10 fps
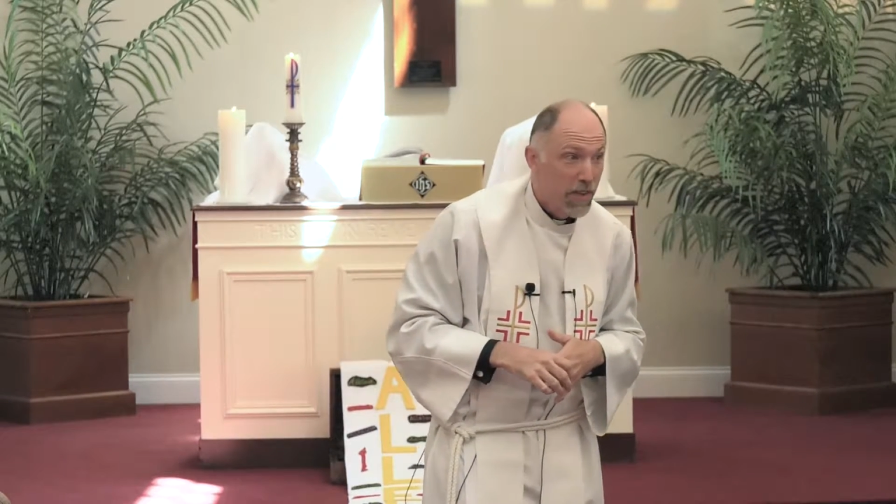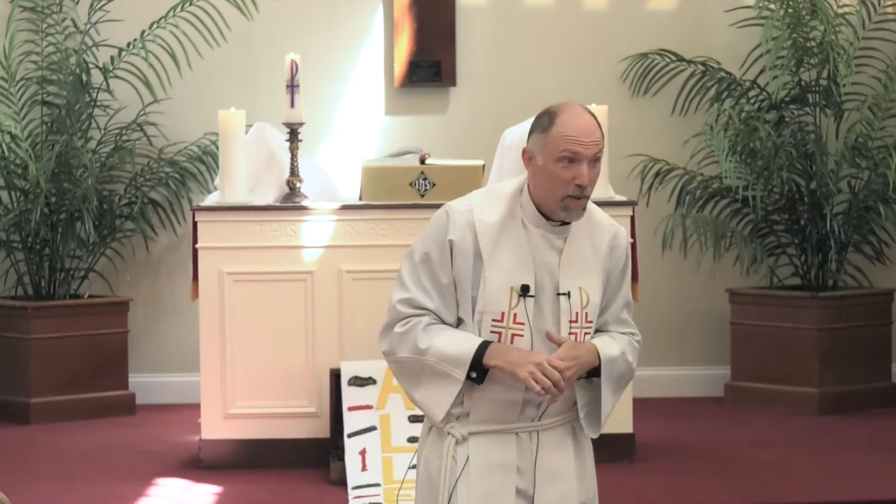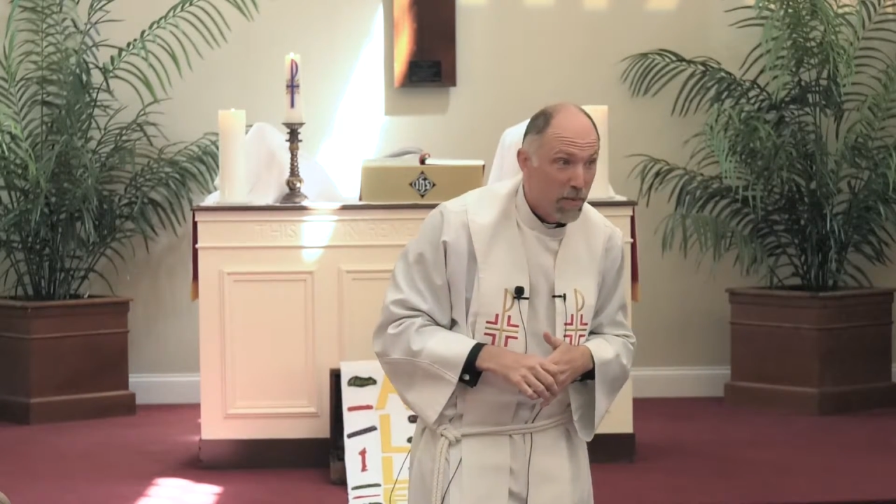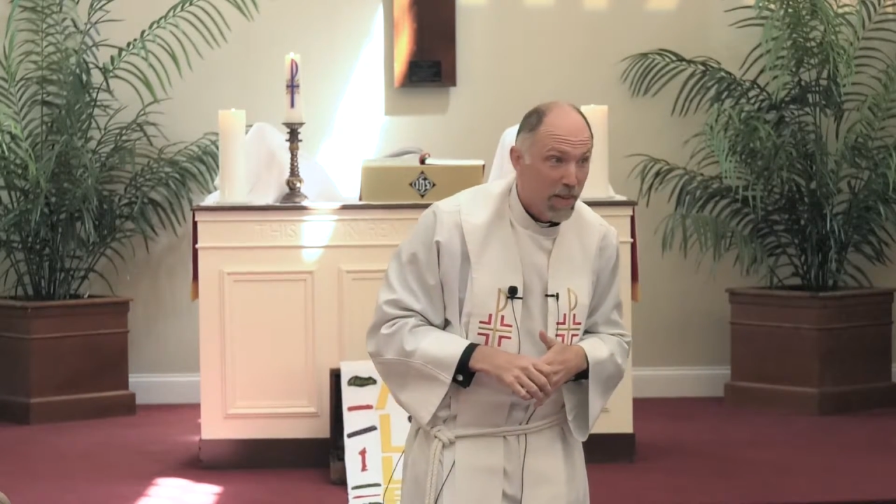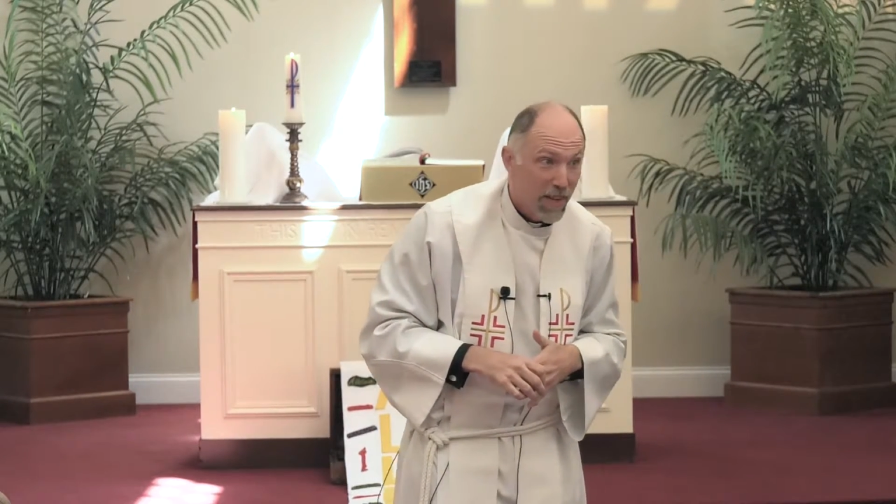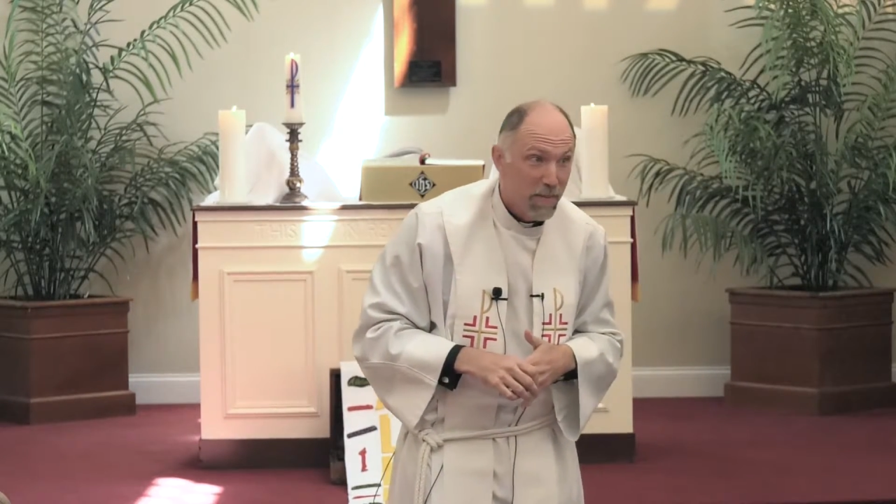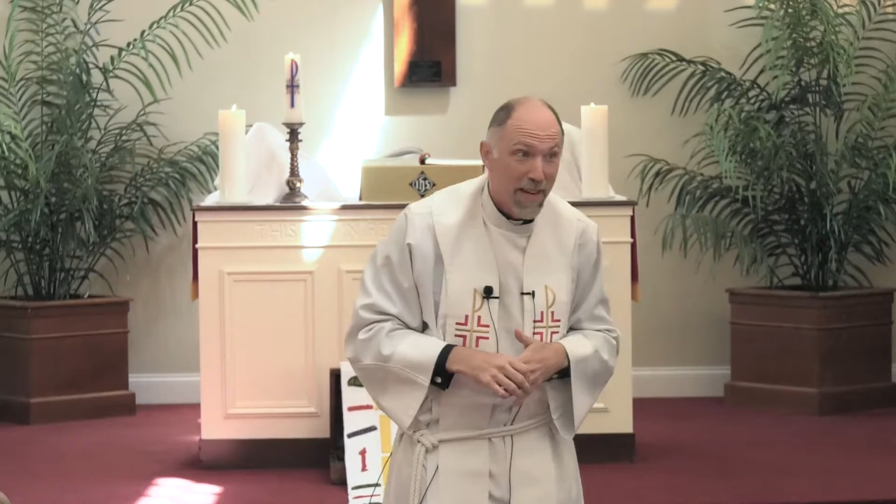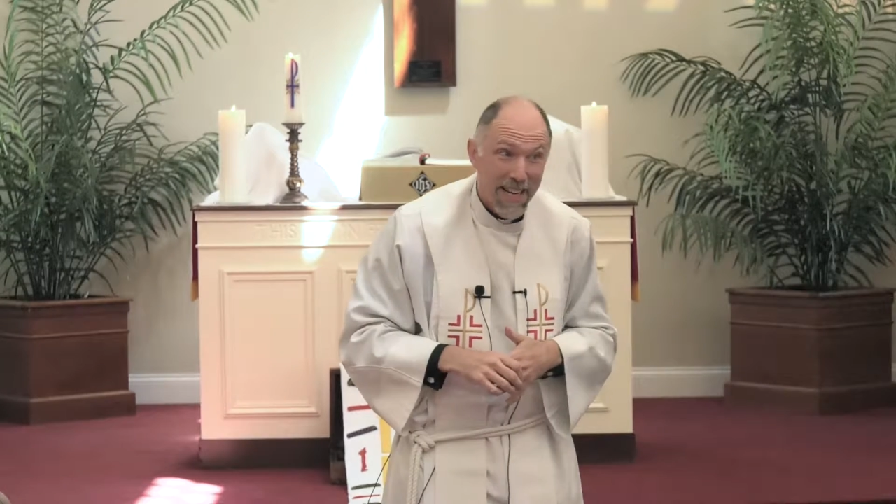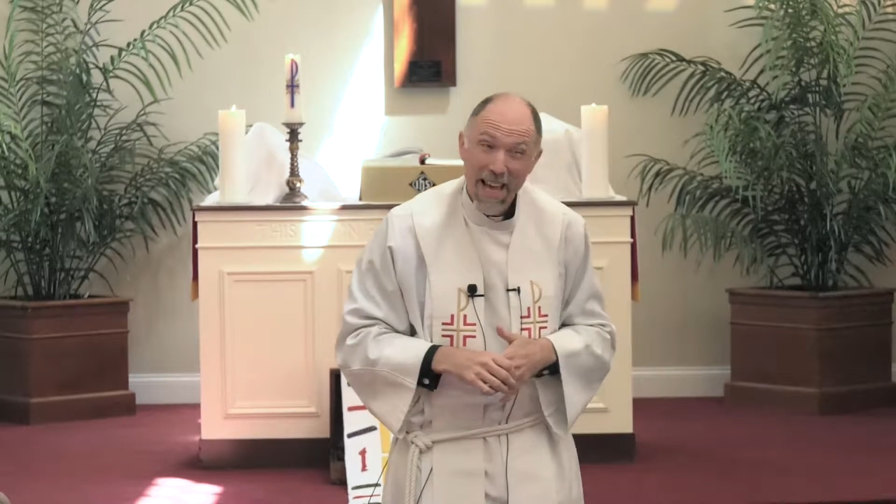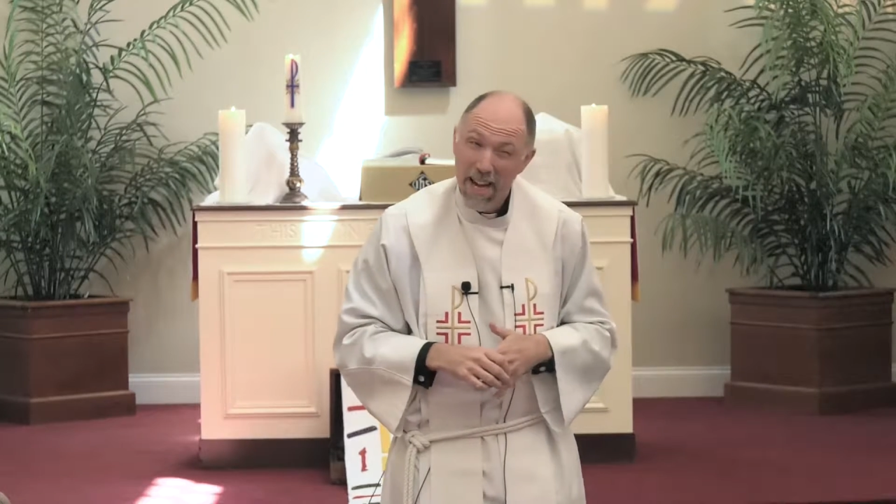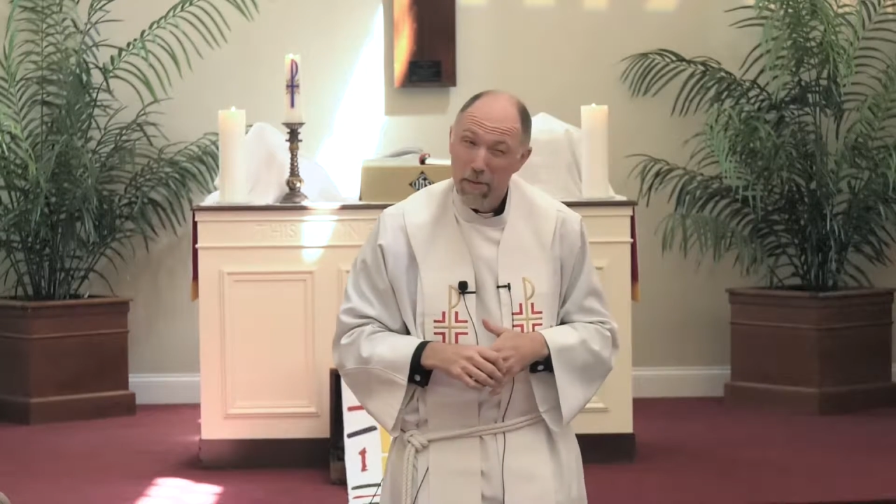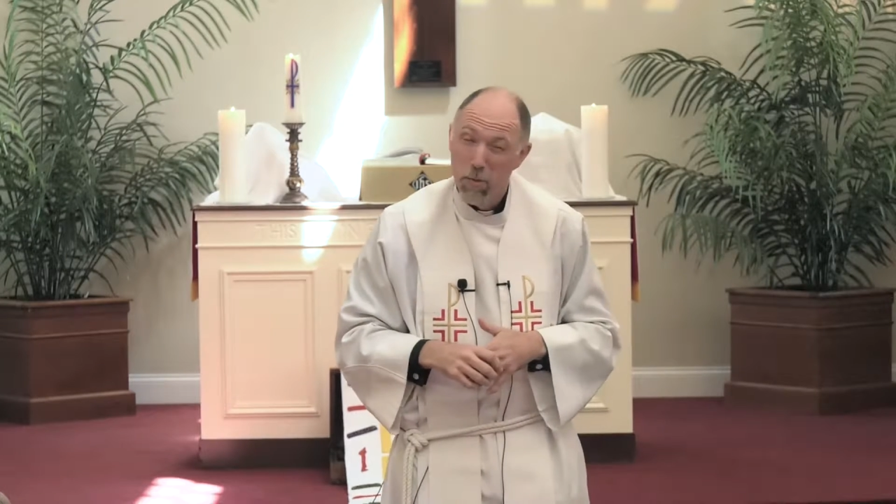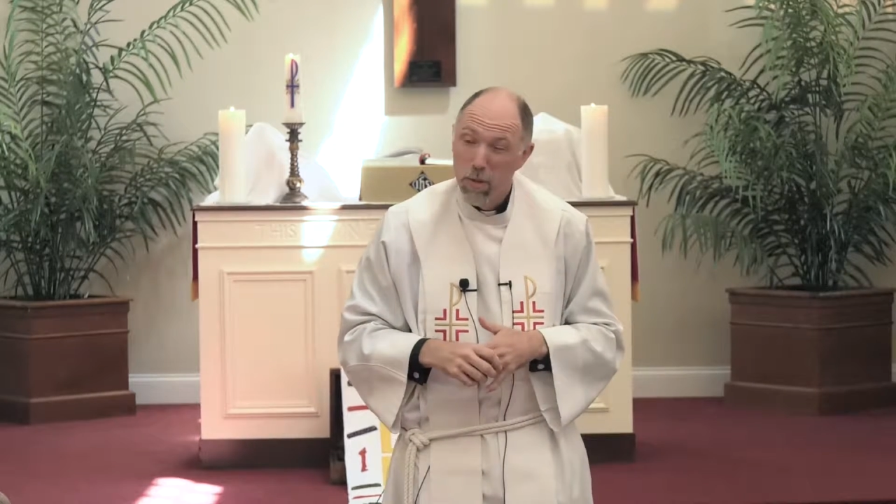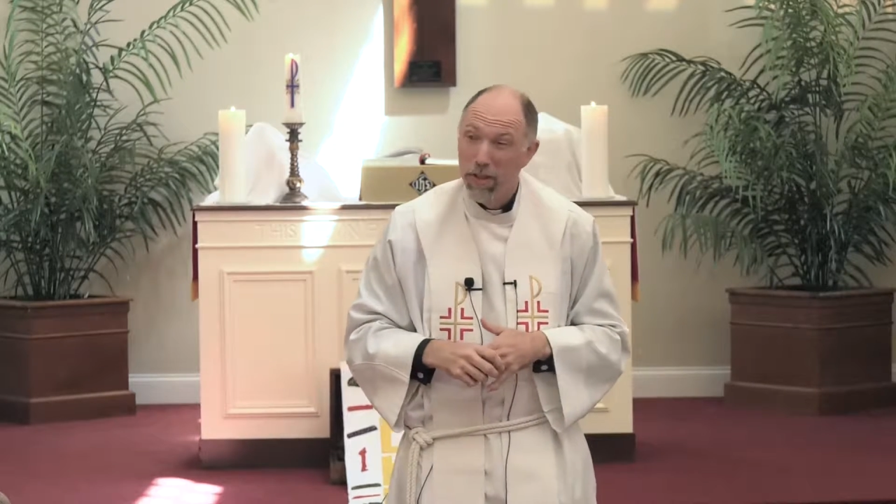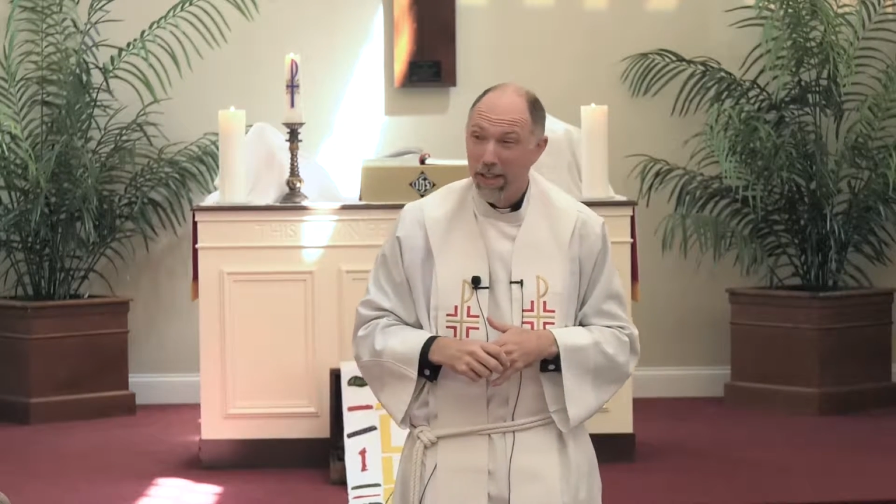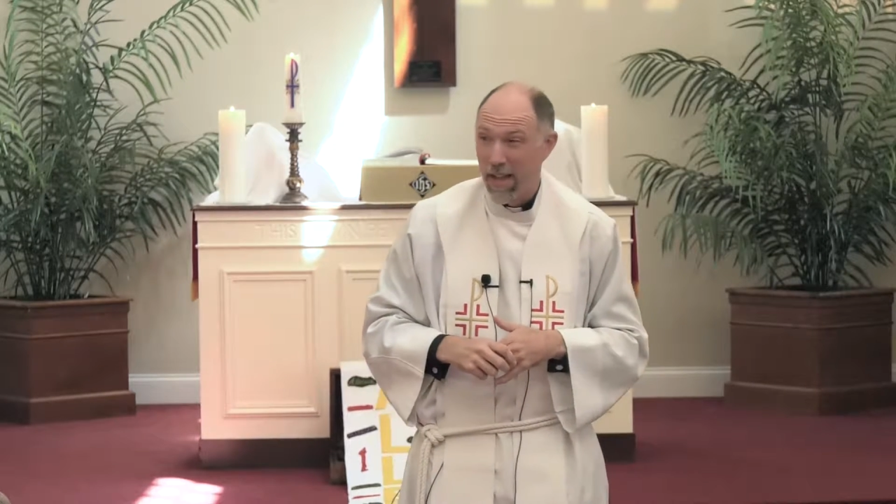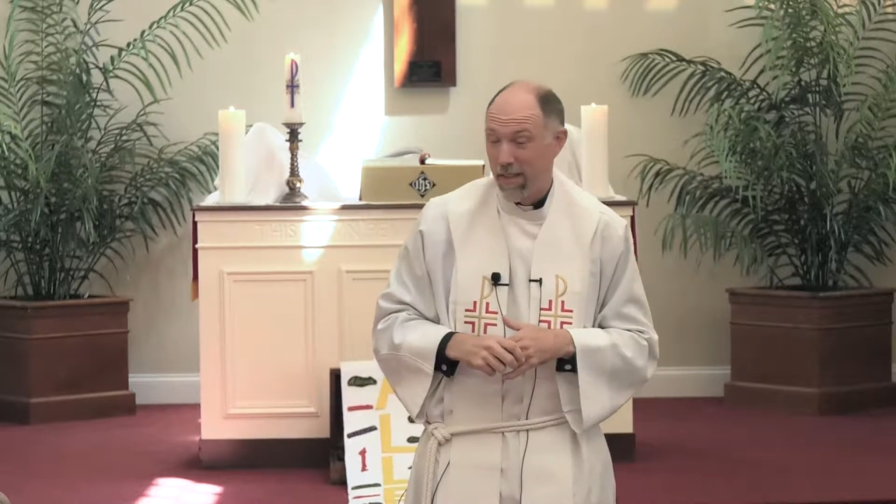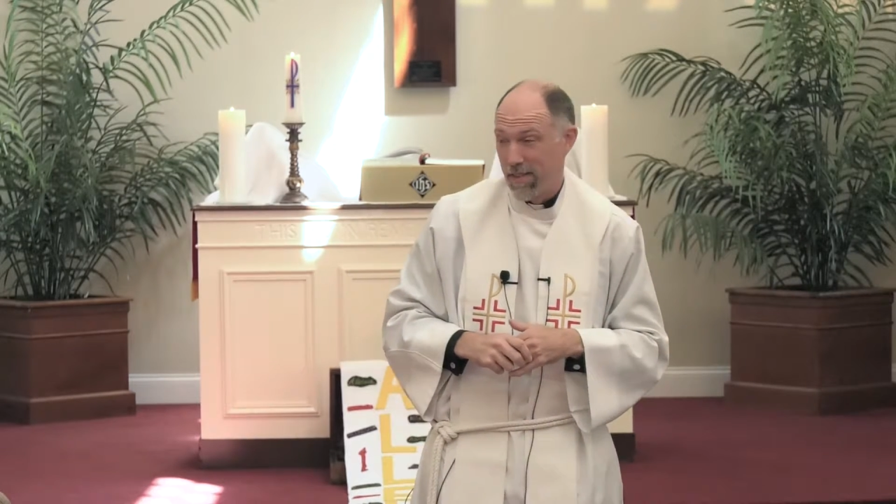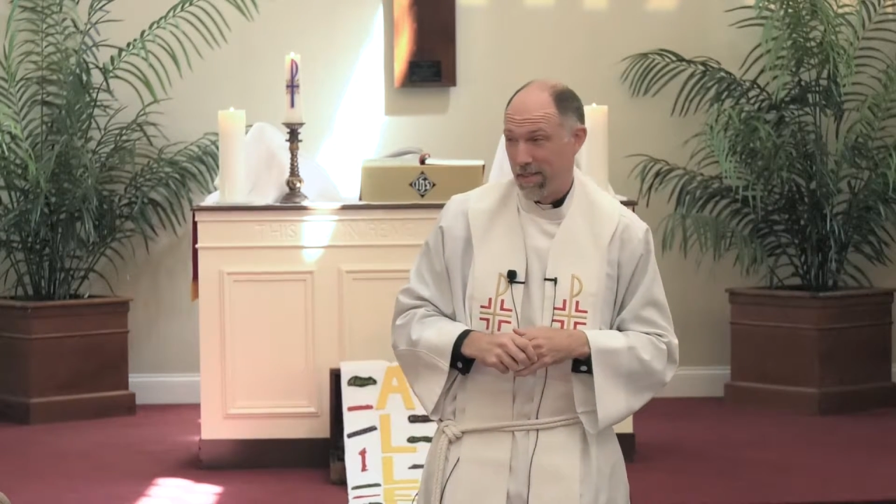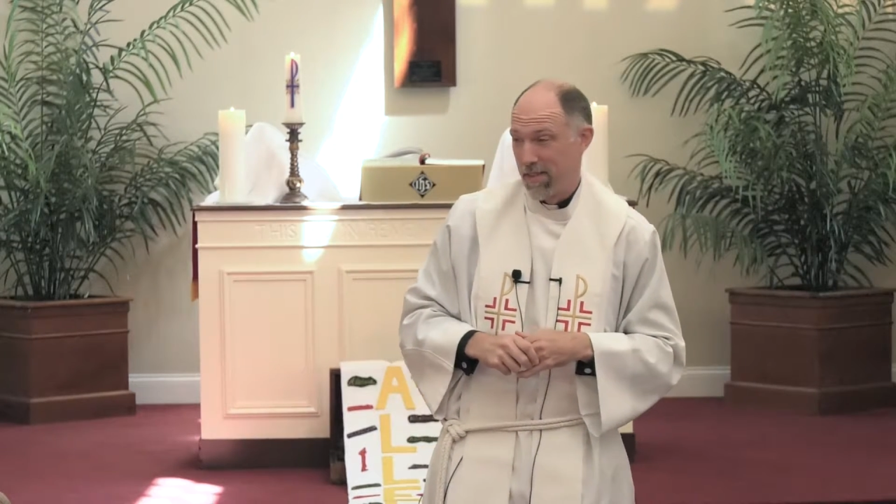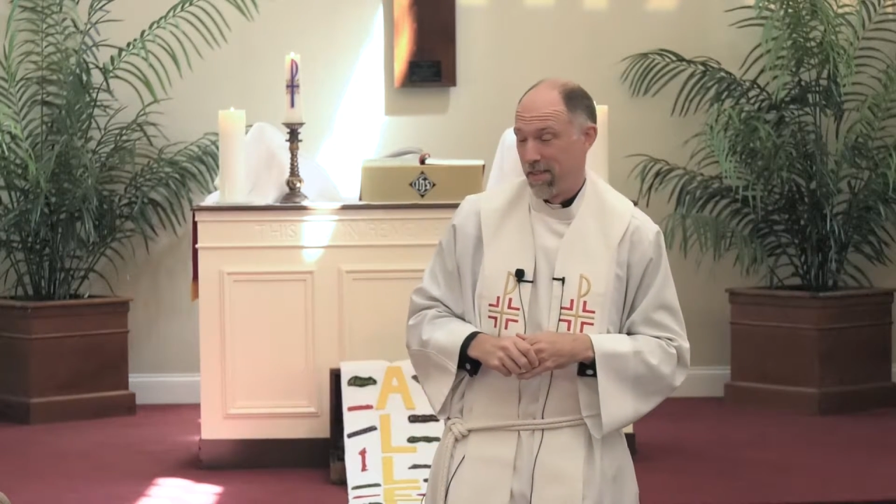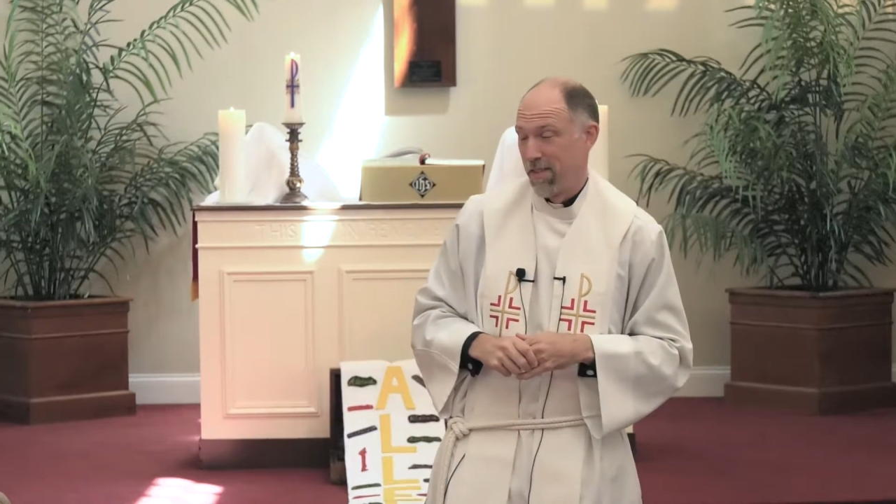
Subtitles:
something as my dad ever really gets.